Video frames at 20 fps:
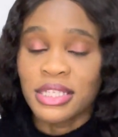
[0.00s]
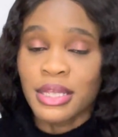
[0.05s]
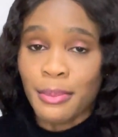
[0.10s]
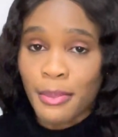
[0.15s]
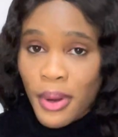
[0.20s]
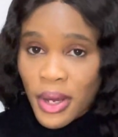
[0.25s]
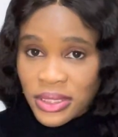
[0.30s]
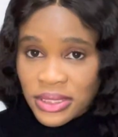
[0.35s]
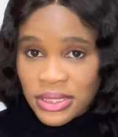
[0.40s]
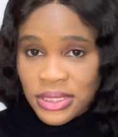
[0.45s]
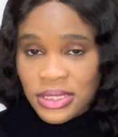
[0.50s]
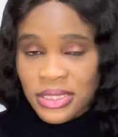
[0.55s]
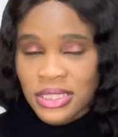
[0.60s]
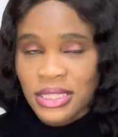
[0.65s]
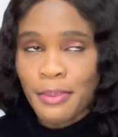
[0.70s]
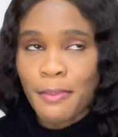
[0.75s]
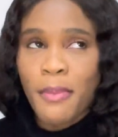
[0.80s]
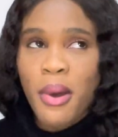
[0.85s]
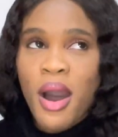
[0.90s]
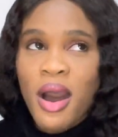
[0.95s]

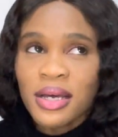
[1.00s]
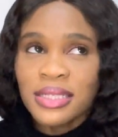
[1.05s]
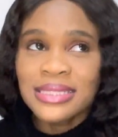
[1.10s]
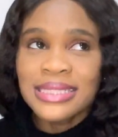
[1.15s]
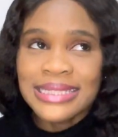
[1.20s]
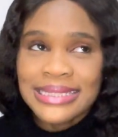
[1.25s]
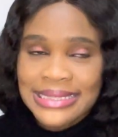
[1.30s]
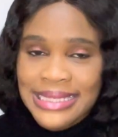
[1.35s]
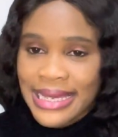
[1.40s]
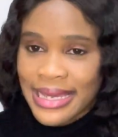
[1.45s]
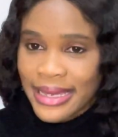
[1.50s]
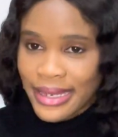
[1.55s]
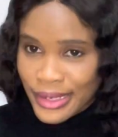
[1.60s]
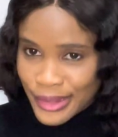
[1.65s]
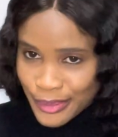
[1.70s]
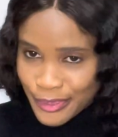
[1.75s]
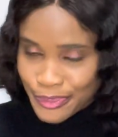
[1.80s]
deposited.